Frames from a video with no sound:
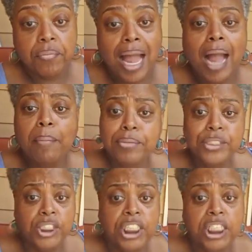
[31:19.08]
I
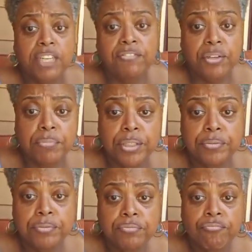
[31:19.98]
appreciate that very much.
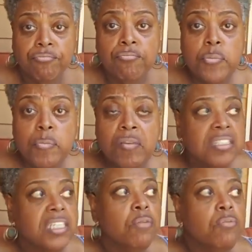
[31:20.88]

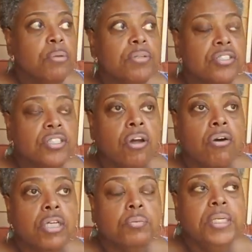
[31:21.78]
Same way with the
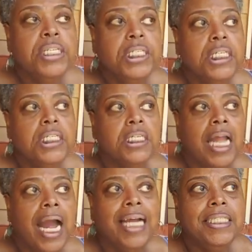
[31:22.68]
stars. We need
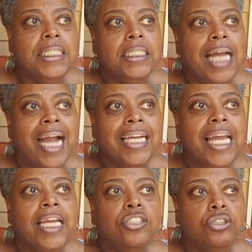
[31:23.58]
it. I
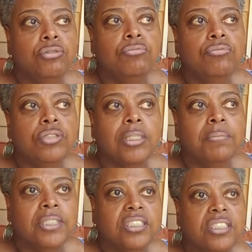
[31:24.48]
can't do some
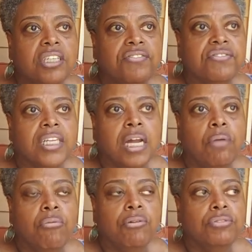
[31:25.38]
of the stuff that I
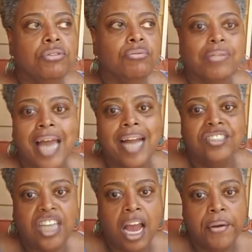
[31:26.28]
want to do
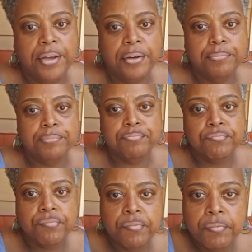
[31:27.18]
without y'all help.
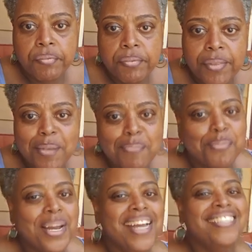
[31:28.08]
Bridget!